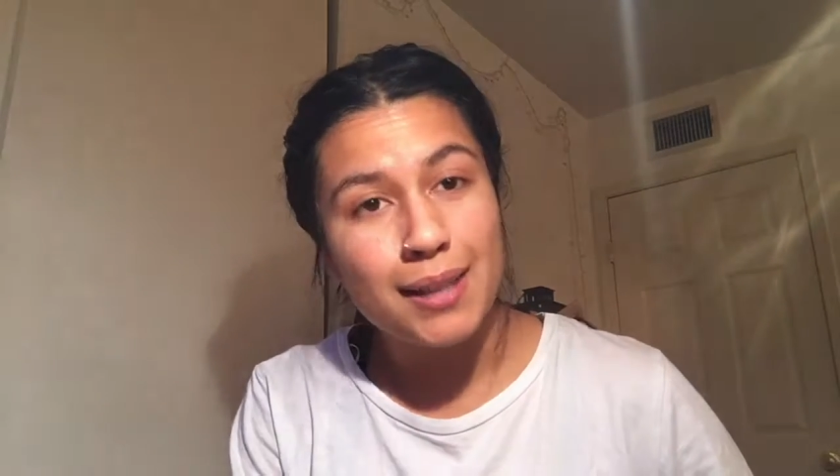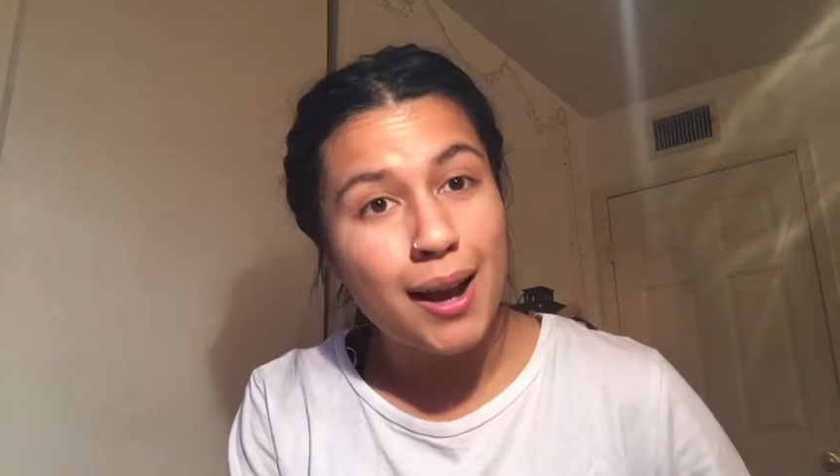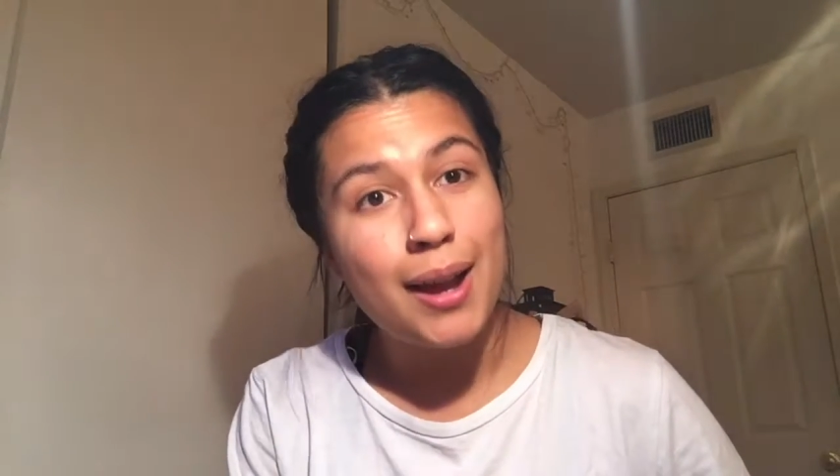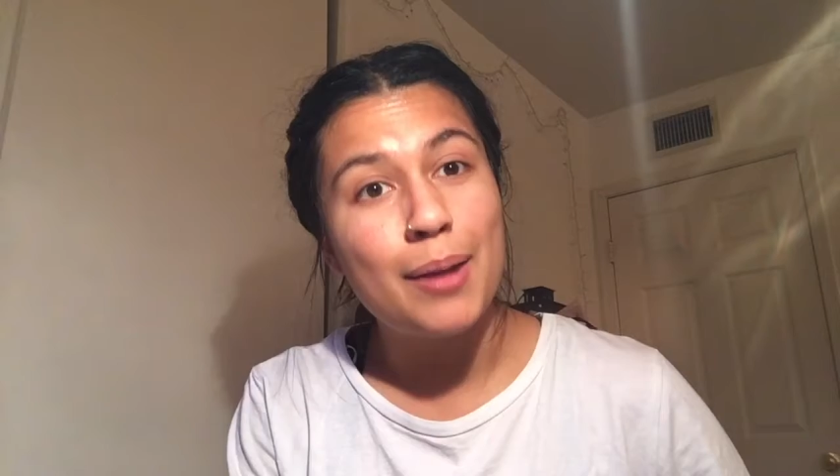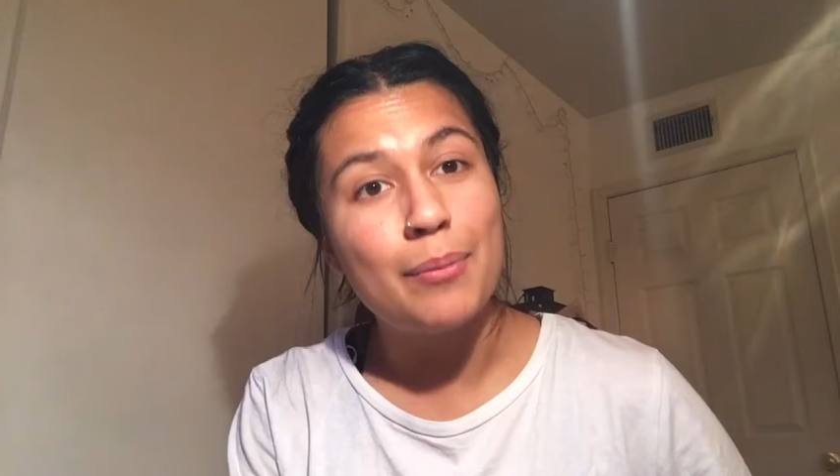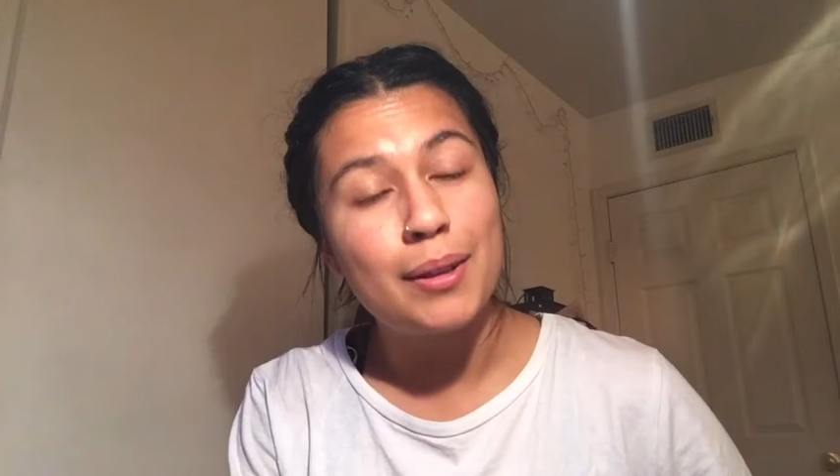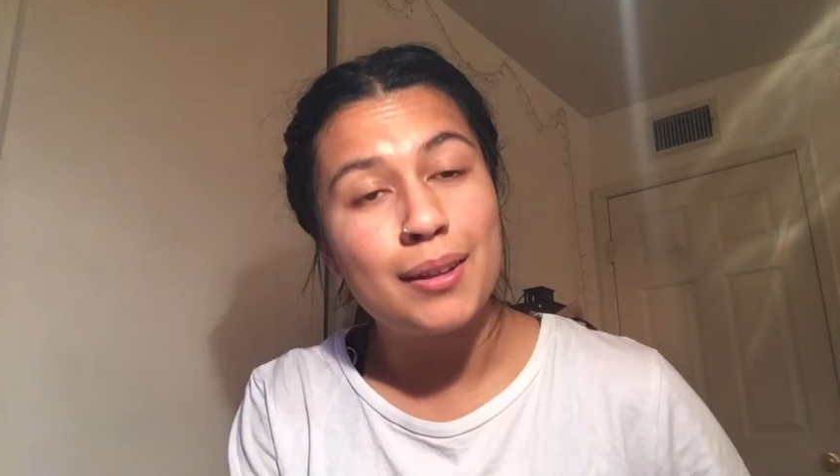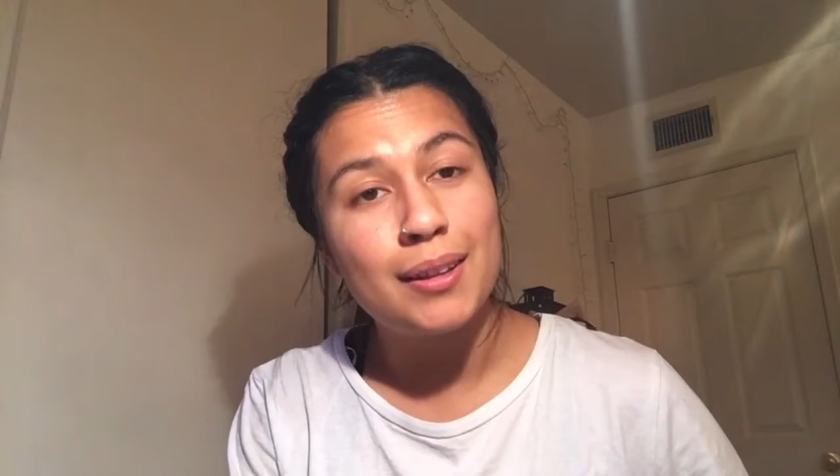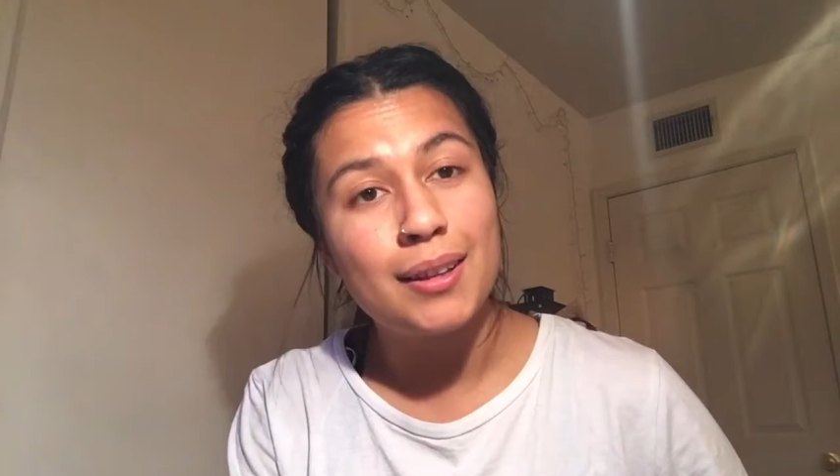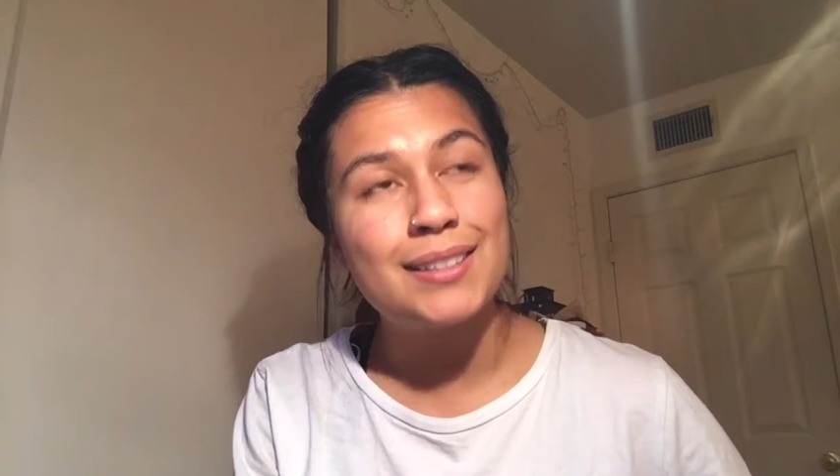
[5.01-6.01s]
time
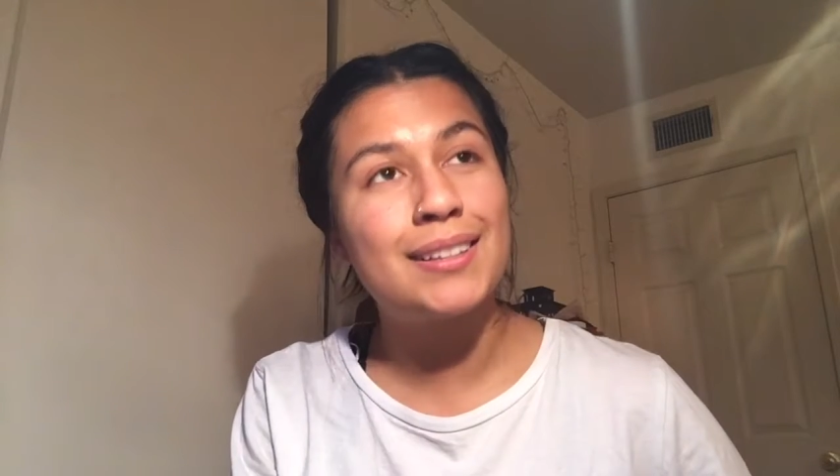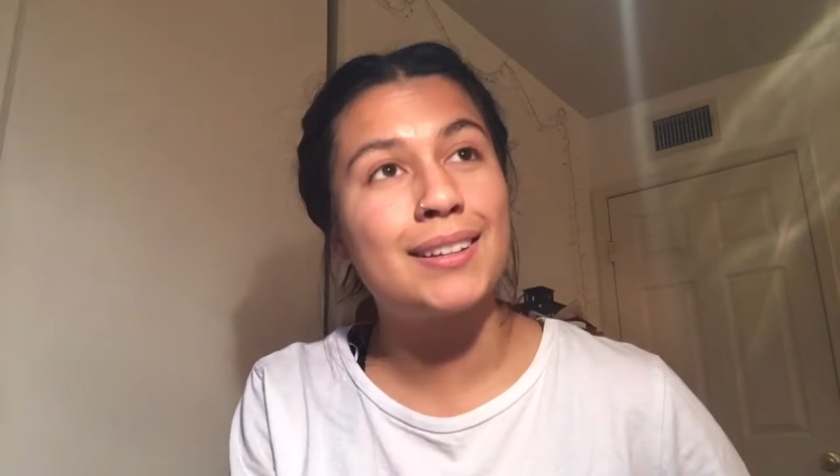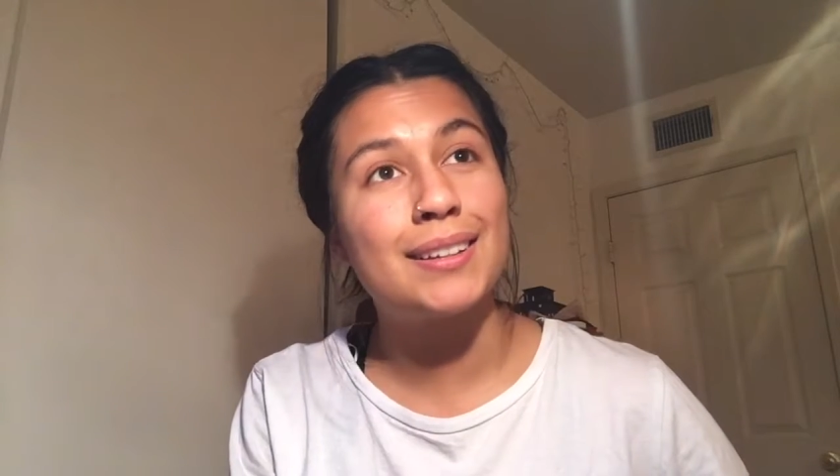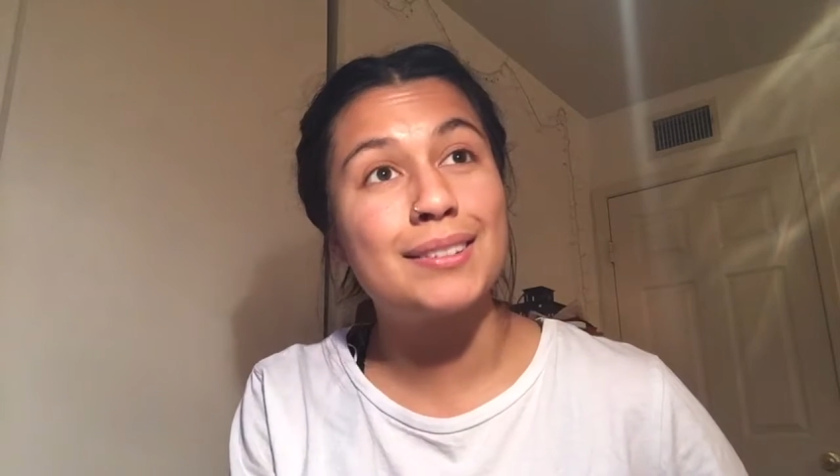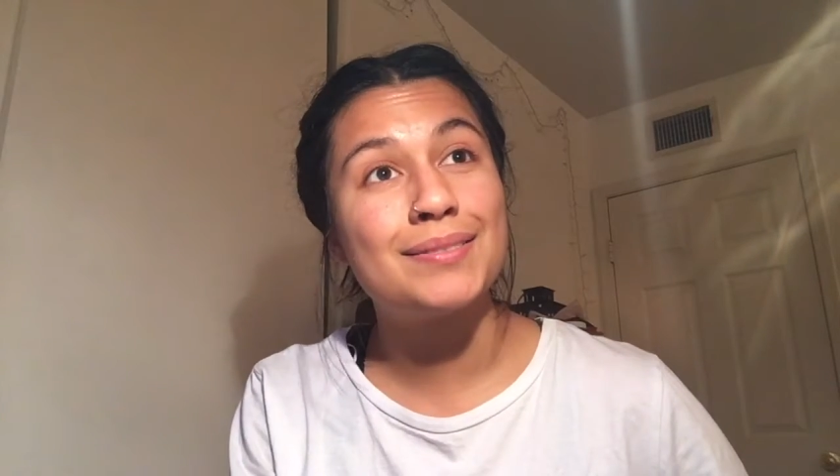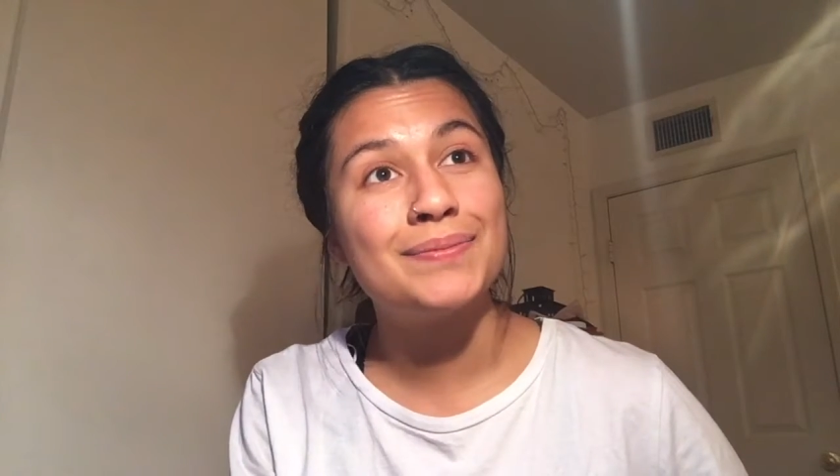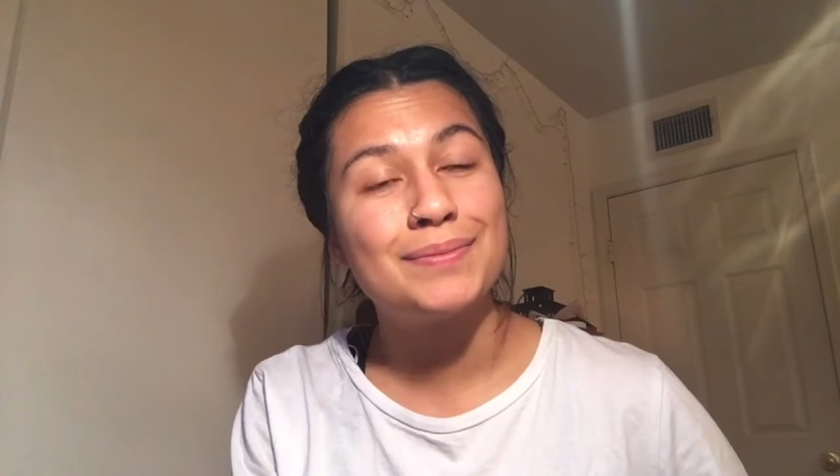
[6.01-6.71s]
than to